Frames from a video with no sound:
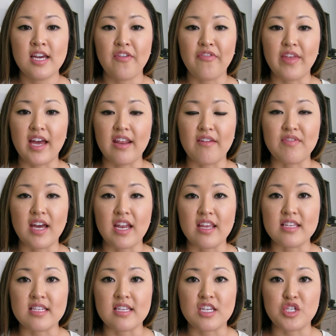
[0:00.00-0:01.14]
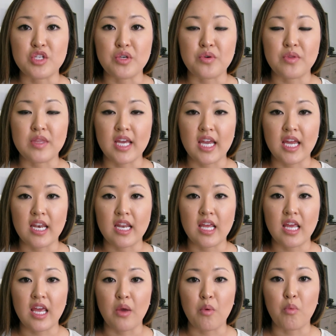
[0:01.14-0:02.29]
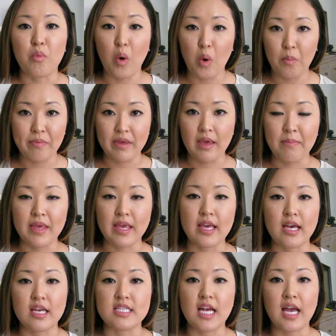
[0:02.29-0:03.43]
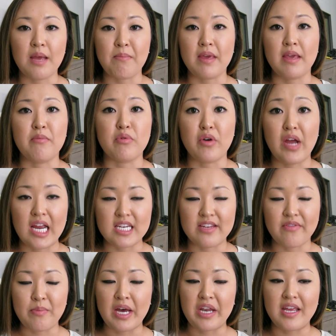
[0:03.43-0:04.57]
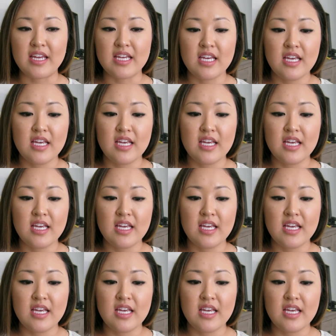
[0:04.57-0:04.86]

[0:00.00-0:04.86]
that if that is an issue, then it won't be because I'm being proactive about it.